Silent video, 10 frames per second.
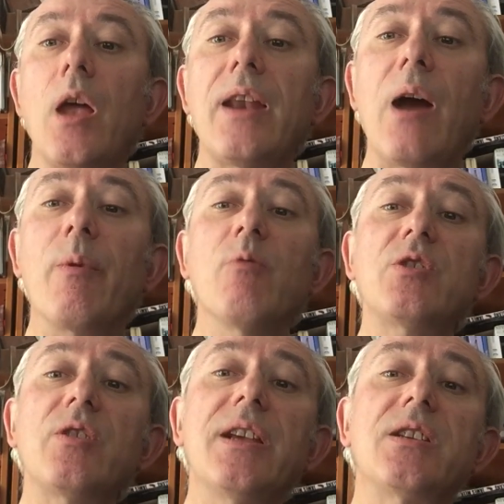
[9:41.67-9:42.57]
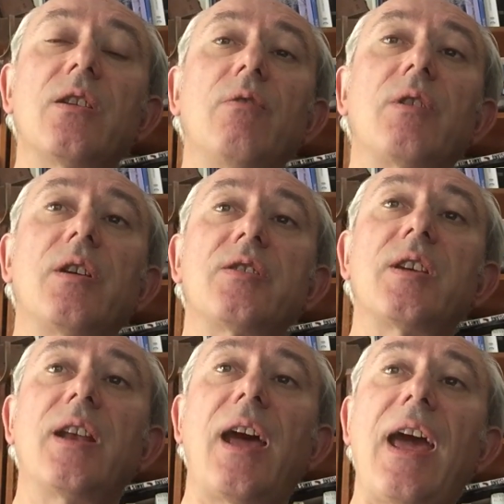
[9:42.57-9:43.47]
Now we also need to
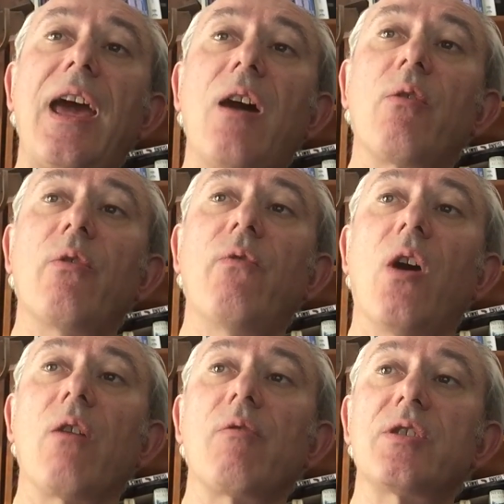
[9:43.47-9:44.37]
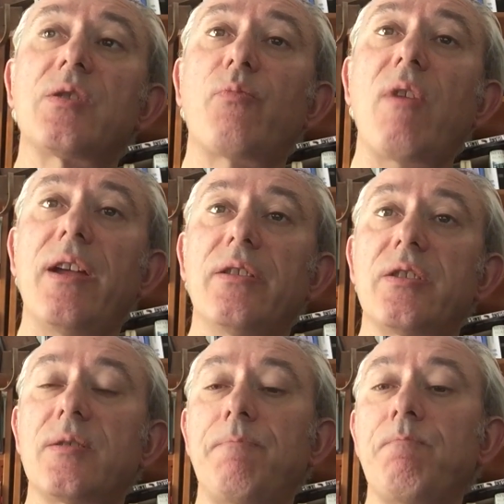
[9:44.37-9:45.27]
consider how the virus
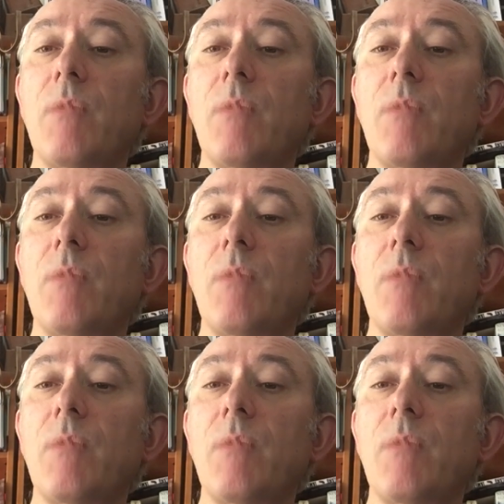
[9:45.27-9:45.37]
spreads.